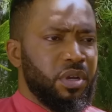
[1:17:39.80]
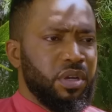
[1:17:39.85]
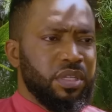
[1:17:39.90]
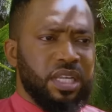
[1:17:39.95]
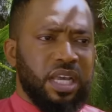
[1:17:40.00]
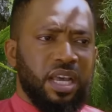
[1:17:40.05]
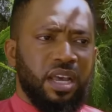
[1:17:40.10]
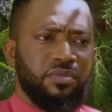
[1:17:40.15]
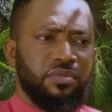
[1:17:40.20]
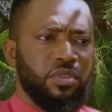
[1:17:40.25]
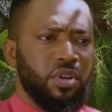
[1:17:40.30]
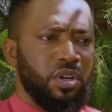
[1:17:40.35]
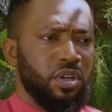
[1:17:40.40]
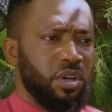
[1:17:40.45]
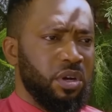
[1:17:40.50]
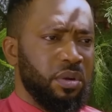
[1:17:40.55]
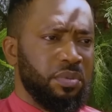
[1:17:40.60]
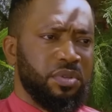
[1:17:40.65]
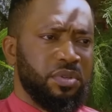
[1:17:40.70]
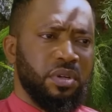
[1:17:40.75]
Because I have no
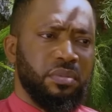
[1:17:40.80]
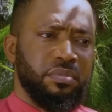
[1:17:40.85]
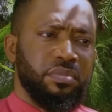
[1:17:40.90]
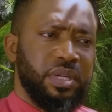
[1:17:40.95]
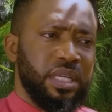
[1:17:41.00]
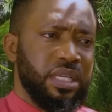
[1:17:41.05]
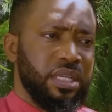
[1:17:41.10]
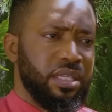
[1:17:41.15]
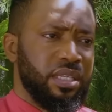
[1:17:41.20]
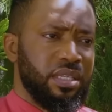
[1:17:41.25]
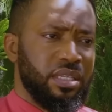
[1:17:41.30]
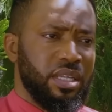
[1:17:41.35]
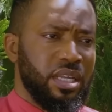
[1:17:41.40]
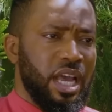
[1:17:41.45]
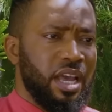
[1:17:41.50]
other option, please.